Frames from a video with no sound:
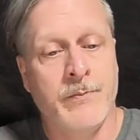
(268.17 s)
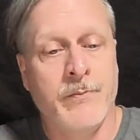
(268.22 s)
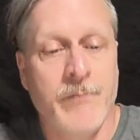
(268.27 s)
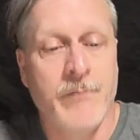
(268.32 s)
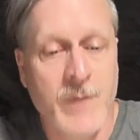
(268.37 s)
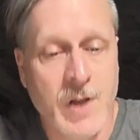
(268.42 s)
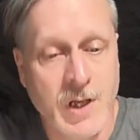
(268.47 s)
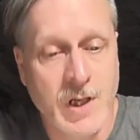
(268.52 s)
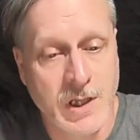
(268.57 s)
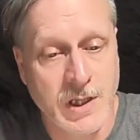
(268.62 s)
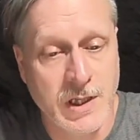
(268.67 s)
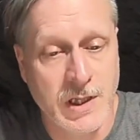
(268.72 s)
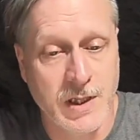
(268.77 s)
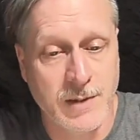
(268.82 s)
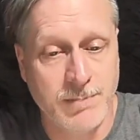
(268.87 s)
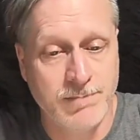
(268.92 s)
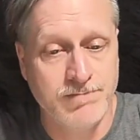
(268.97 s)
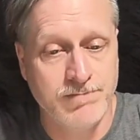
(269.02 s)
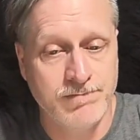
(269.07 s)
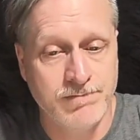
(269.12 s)
Well,
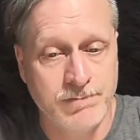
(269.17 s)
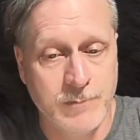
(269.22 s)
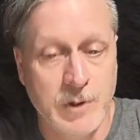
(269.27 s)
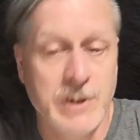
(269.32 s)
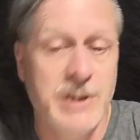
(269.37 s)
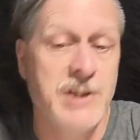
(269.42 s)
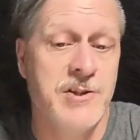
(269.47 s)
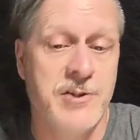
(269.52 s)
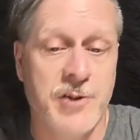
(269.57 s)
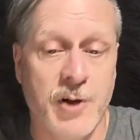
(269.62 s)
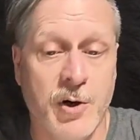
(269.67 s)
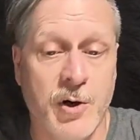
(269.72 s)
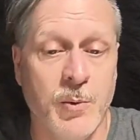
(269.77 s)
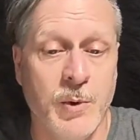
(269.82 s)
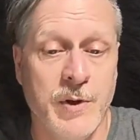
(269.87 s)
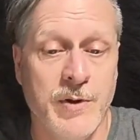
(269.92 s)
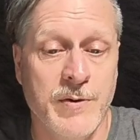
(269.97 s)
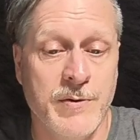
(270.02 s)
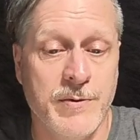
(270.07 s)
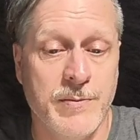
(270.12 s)
let's start
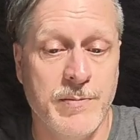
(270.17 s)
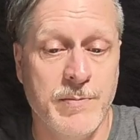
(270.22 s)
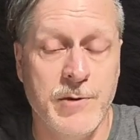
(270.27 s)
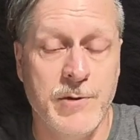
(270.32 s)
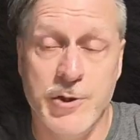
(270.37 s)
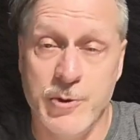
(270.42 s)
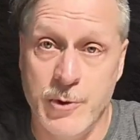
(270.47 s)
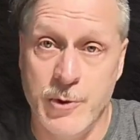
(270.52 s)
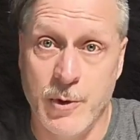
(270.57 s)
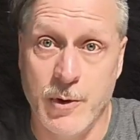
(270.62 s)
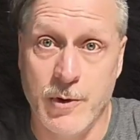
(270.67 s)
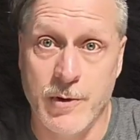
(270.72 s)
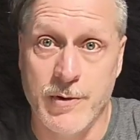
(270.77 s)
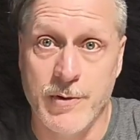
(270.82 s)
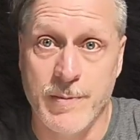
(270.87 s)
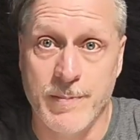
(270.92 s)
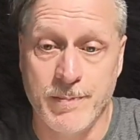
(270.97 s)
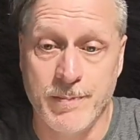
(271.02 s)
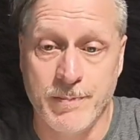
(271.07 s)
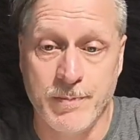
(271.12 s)
with due north,
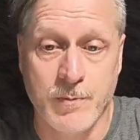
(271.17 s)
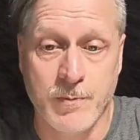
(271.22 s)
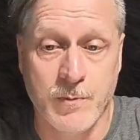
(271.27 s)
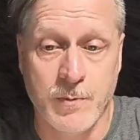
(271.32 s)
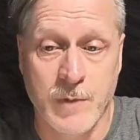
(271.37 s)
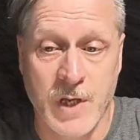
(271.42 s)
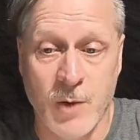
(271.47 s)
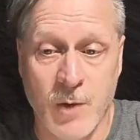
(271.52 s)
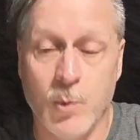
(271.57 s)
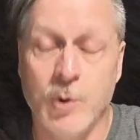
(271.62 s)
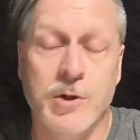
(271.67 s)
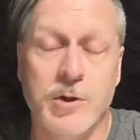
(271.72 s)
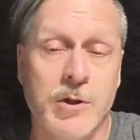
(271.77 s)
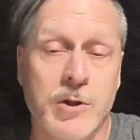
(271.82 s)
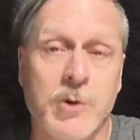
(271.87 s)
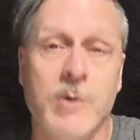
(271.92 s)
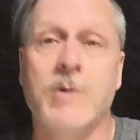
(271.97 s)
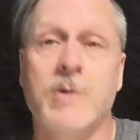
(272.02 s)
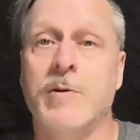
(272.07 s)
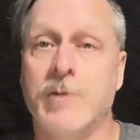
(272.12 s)
and we'll
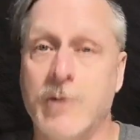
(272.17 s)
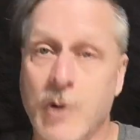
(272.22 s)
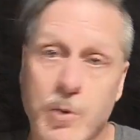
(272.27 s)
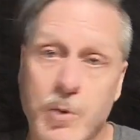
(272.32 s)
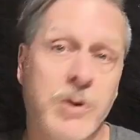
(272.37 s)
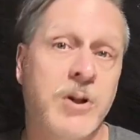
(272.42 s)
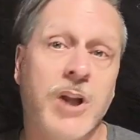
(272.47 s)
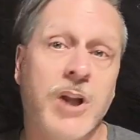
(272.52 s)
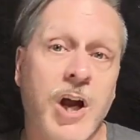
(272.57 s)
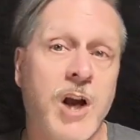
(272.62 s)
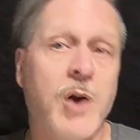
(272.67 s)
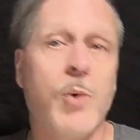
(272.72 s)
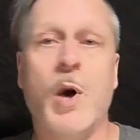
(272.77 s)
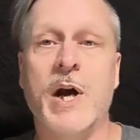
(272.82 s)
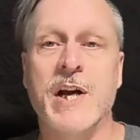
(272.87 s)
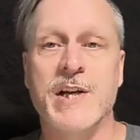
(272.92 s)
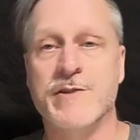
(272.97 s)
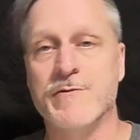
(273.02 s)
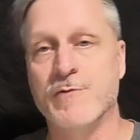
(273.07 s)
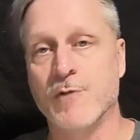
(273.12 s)
go
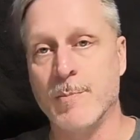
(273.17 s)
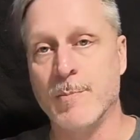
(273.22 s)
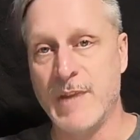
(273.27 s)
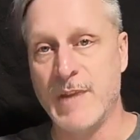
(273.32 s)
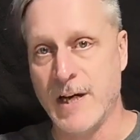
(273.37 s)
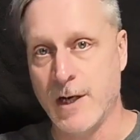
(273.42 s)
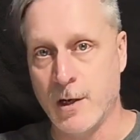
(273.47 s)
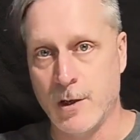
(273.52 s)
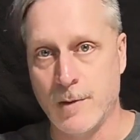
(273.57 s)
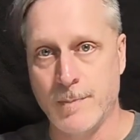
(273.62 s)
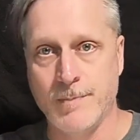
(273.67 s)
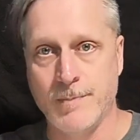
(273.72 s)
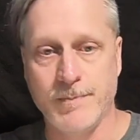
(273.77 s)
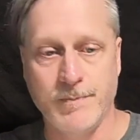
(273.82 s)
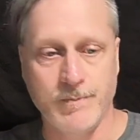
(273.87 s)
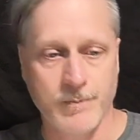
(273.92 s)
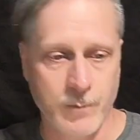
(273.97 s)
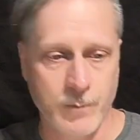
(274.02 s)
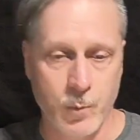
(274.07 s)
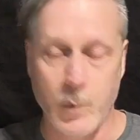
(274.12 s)
clockwise from there,
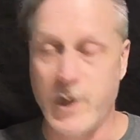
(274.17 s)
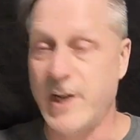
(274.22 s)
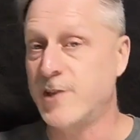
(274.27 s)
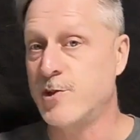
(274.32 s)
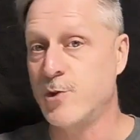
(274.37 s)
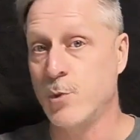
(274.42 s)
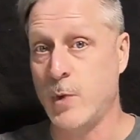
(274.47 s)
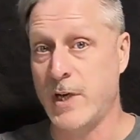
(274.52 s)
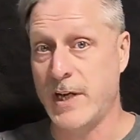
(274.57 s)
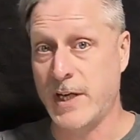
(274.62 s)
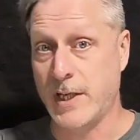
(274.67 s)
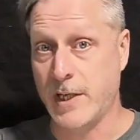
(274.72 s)
week to week.